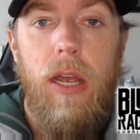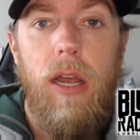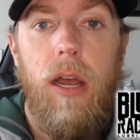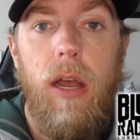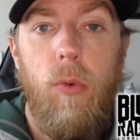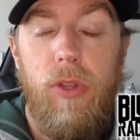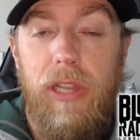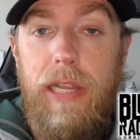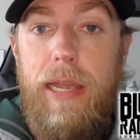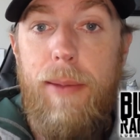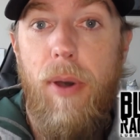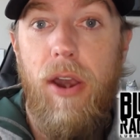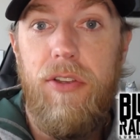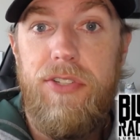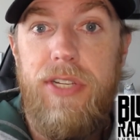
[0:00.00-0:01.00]
uh, with late
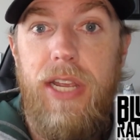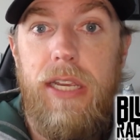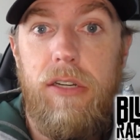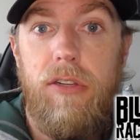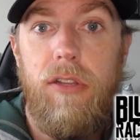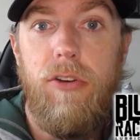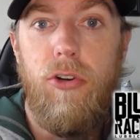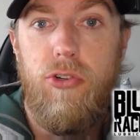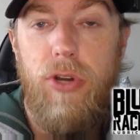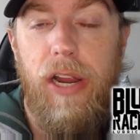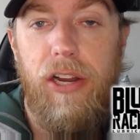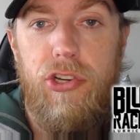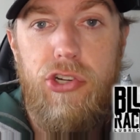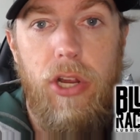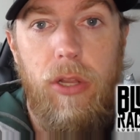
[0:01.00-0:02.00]
models taking to the dirt
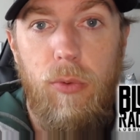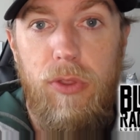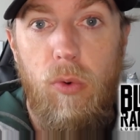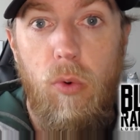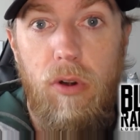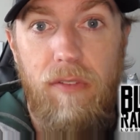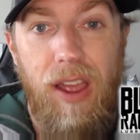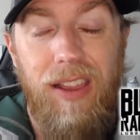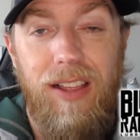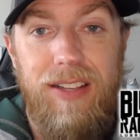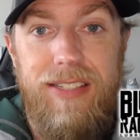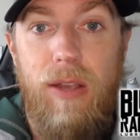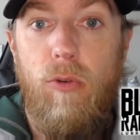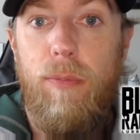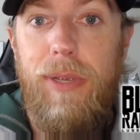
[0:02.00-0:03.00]
track at Charlotte with the World of
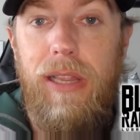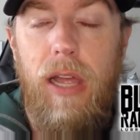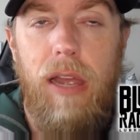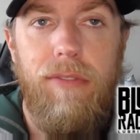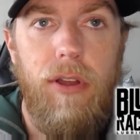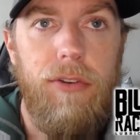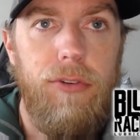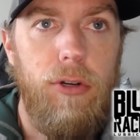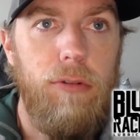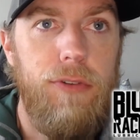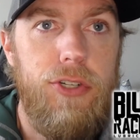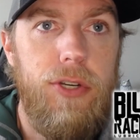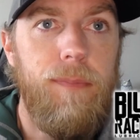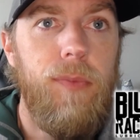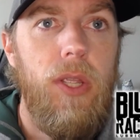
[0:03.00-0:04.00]
Outlaws. That will be live on
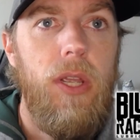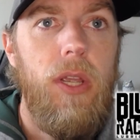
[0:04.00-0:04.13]
DIRTVision.